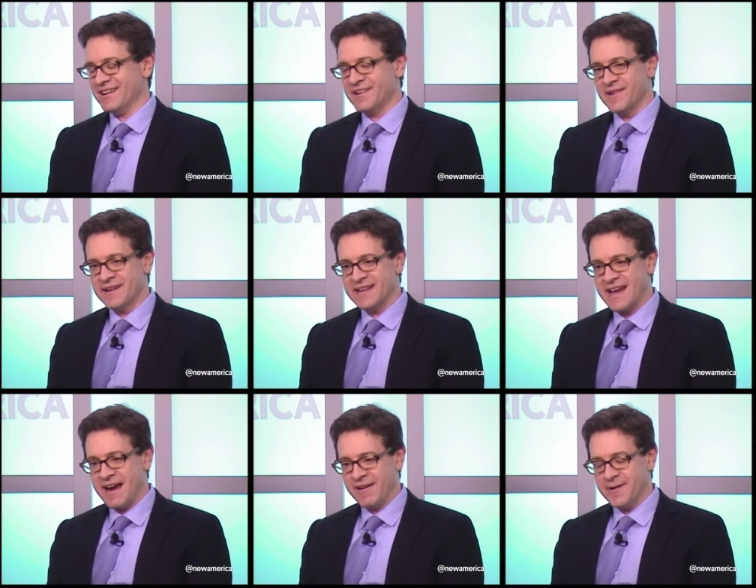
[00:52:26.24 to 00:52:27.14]

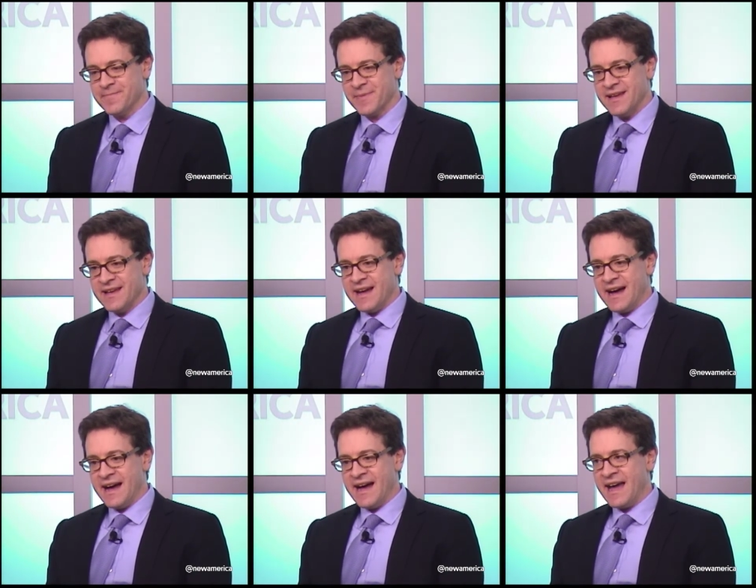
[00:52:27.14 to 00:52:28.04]
Caro.
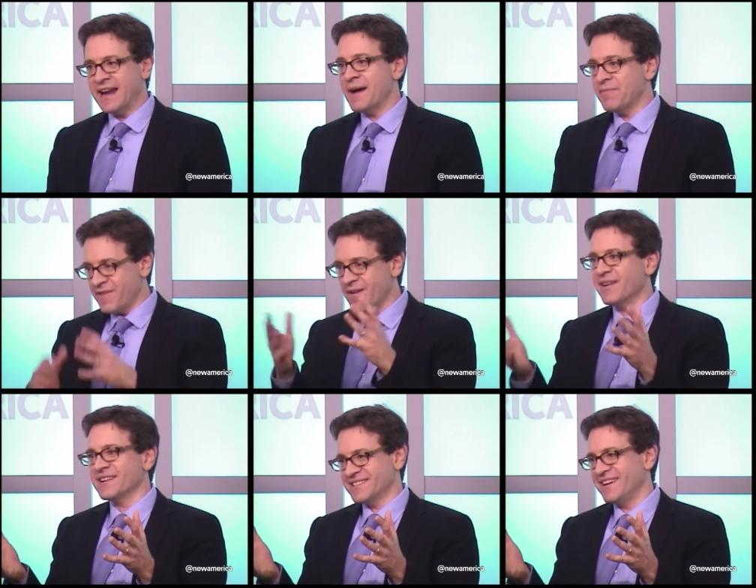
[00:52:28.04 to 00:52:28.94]
And I'm
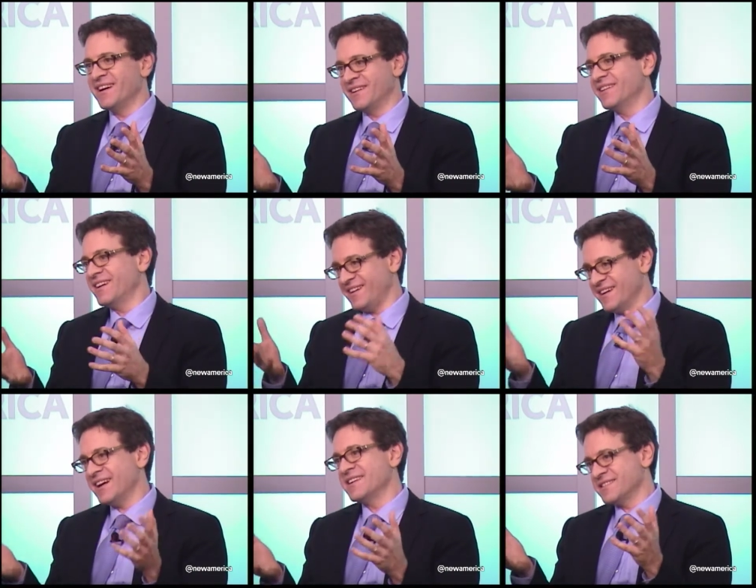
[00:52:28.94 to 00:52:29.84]
focused on
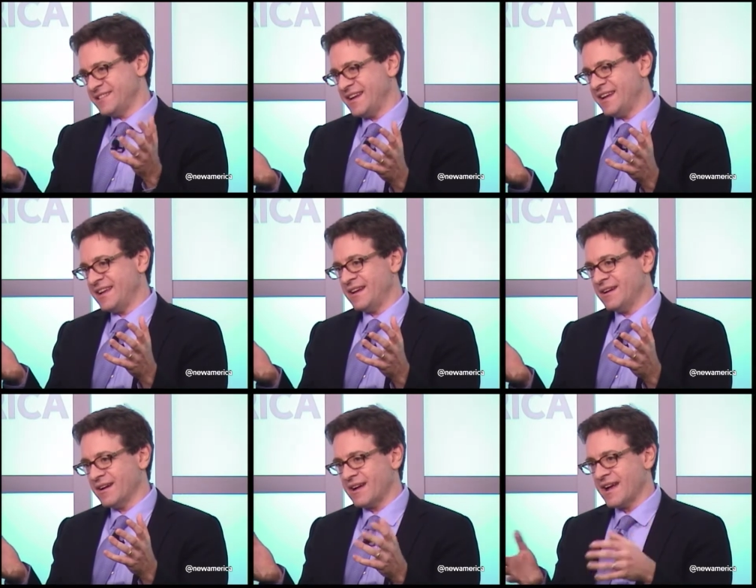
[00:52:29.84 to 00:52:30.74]
understanding
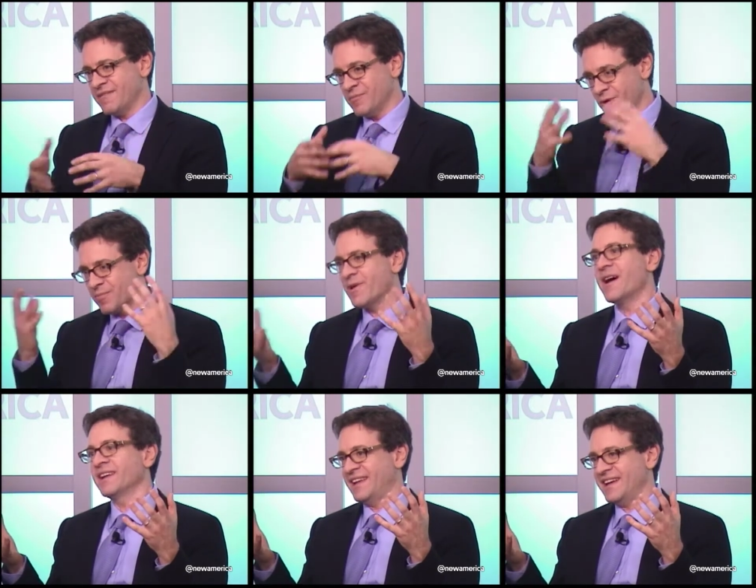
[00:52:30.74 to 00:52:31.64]
kind of more
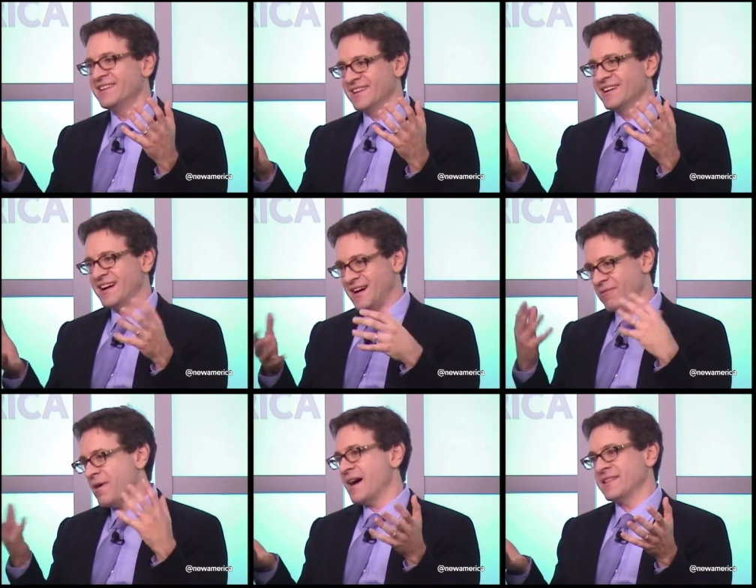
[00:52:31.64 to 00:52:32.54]
broadly
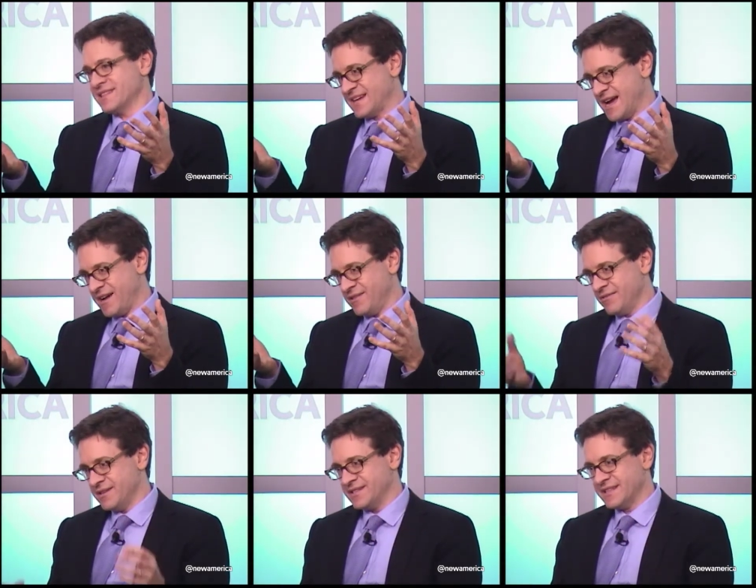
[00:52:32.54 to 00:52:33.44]
why this guy
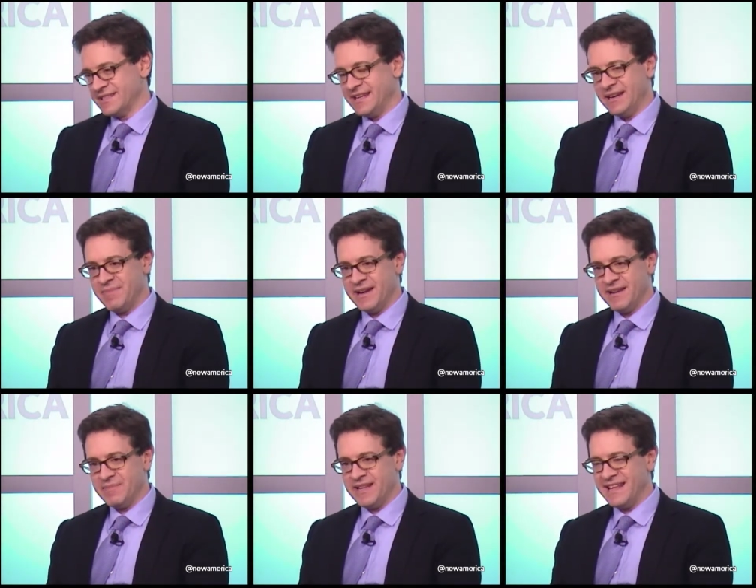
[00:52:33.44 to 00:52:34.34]
was succeeding. But
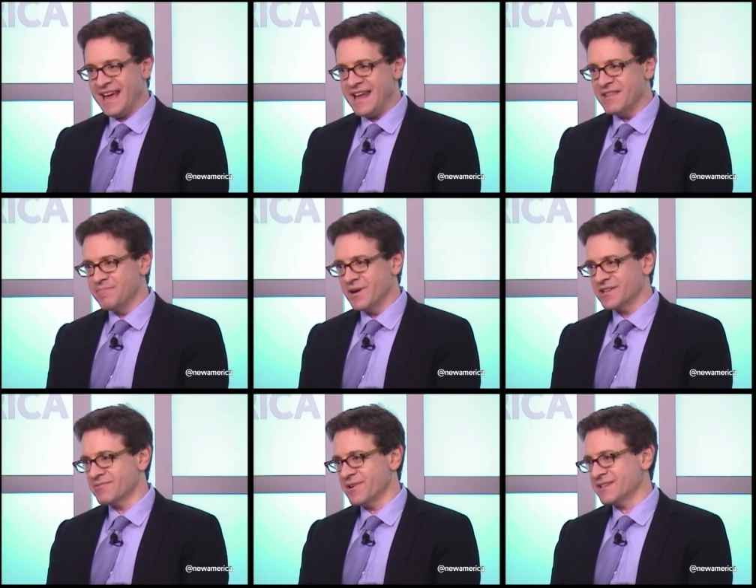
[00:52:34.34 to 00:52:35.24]
in the end, the
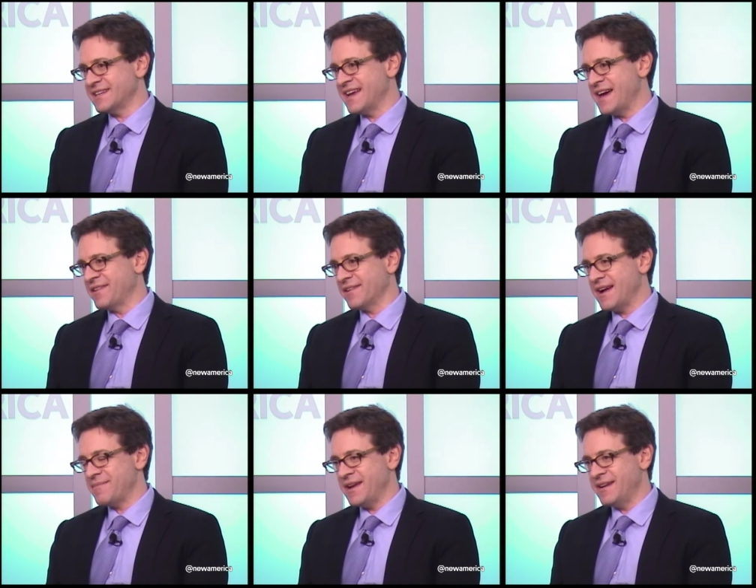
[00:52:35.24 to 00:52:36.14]
books work together.
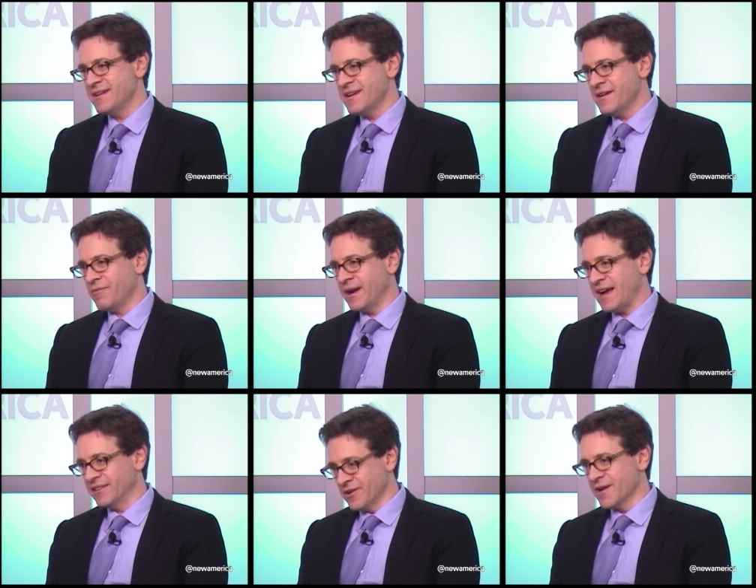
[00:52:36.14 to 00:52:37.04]
I mean, what
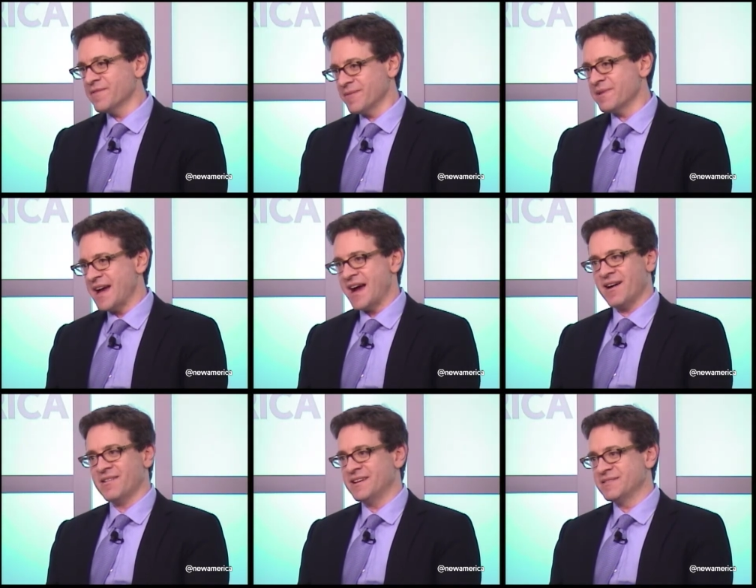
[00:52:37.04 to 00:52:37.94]
I learned from
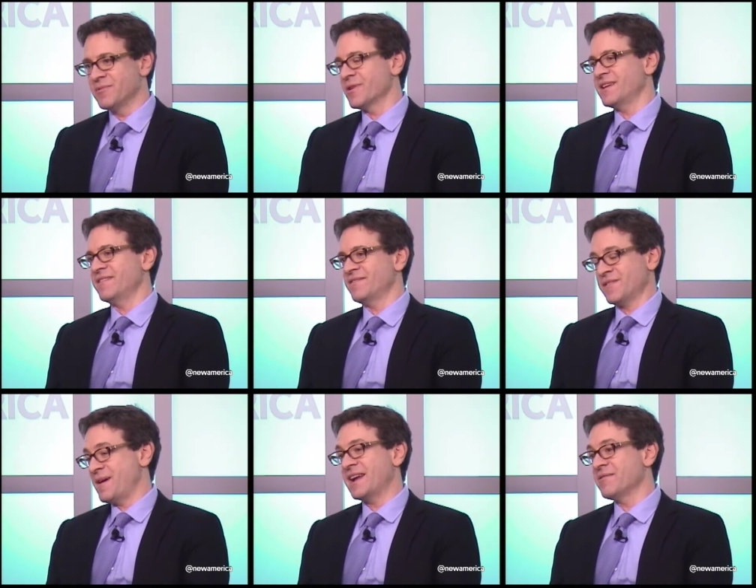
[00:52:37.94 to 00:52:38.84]
Caro is more than
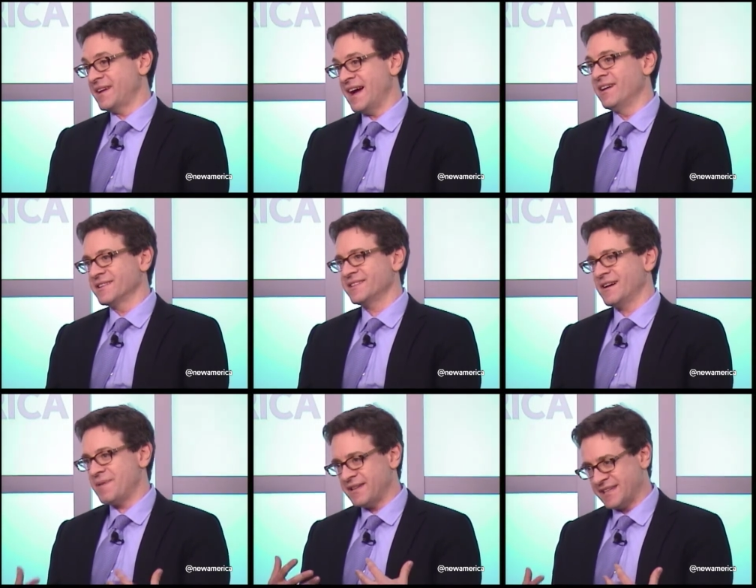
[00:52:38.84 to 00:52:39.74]
from anyone else
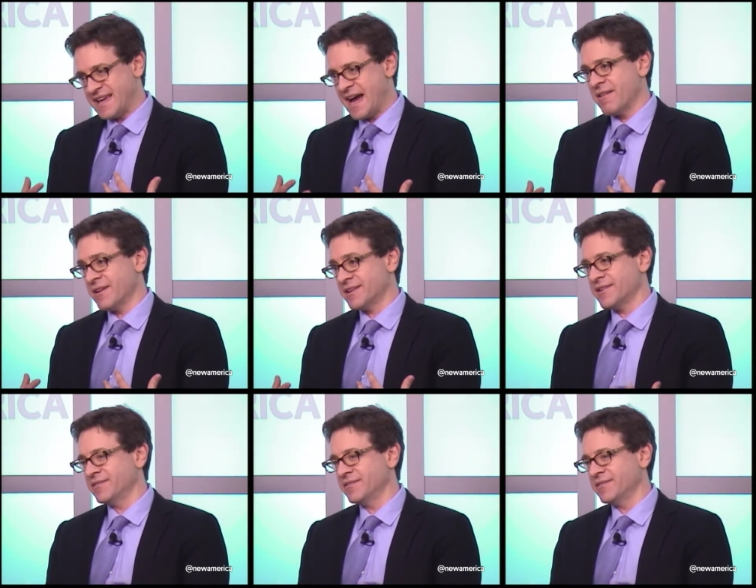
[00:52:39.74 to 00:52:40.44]
about the character of